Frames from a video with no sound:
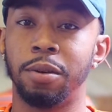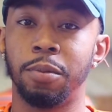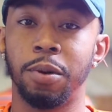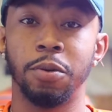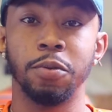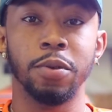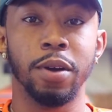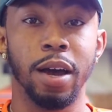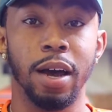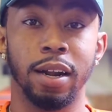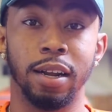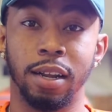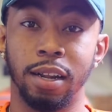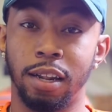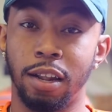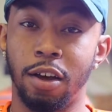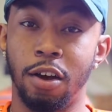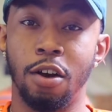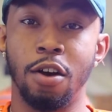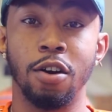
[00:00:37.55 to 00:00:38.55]
man, we got a
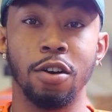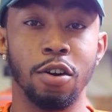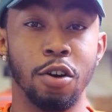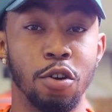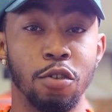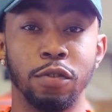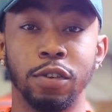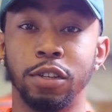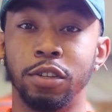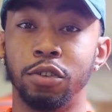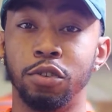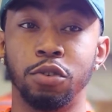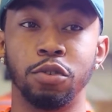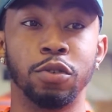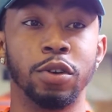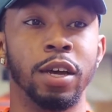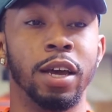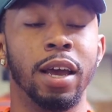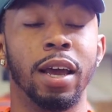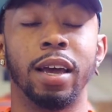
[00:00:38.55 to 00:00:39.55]
long
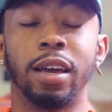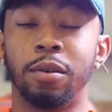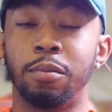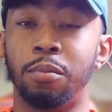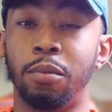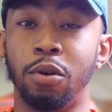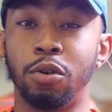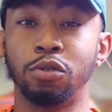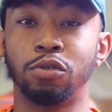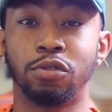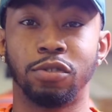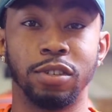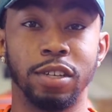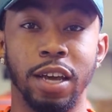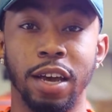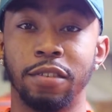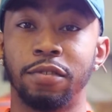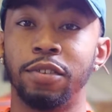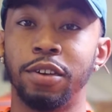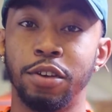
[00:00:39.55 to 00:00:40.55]
overdue and most
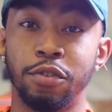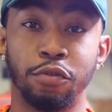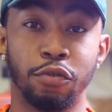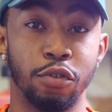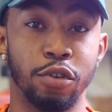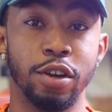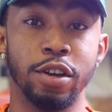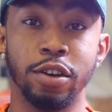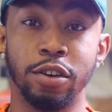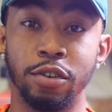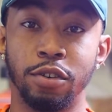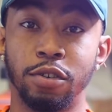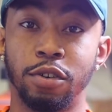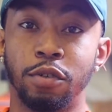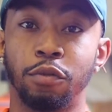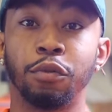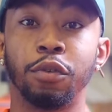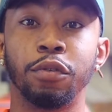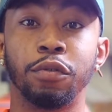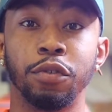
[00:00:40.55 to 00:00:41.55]
definitely real
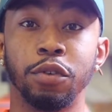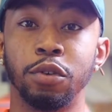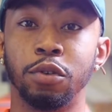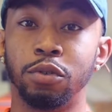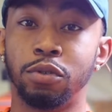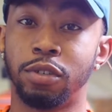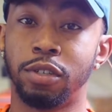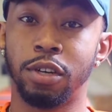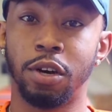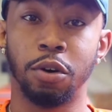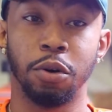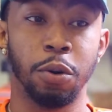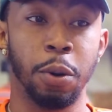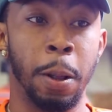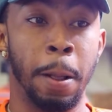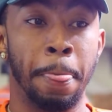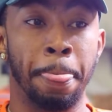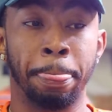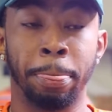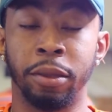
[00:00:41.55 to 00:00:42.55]
review. So,
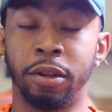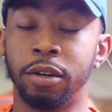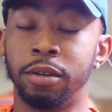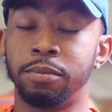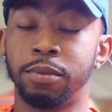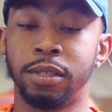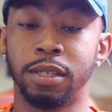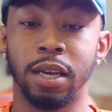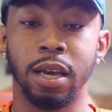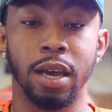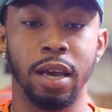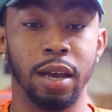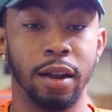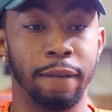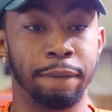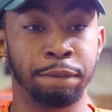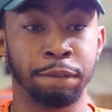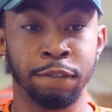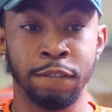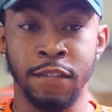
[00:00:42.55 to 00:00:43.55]
you know what I'm saying?